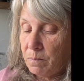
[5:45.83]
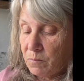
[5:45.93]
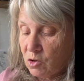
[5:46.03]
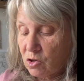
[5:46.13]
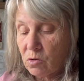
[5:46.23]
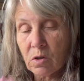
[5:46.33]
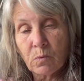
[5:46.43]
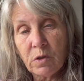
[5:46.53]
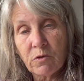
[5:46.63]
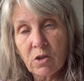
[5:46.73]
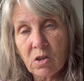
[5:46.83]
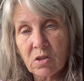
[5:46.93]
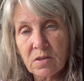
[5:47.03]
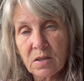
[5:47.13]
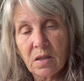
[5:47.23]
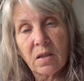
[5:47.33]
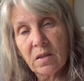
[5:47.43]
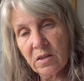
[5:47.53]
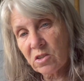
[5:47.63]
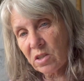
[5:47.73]
so that we've got at
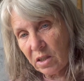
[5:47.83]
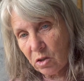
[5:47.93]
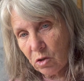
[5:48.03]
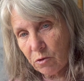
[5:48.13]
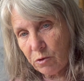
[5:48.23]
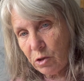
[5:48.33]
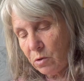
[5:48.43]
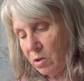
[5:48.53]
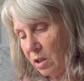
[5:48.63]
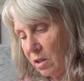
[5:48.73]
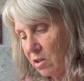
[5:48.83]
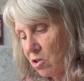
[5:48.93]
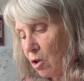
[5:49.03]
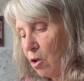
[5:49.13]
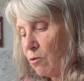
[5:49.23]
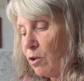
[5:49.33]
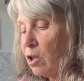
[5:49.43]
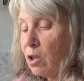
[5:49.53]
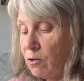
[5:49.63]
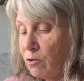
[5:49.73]
least a good few years of
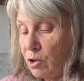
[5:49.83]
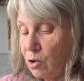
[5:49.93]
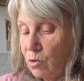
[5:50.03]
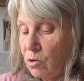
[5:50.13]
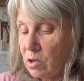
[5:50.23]
food.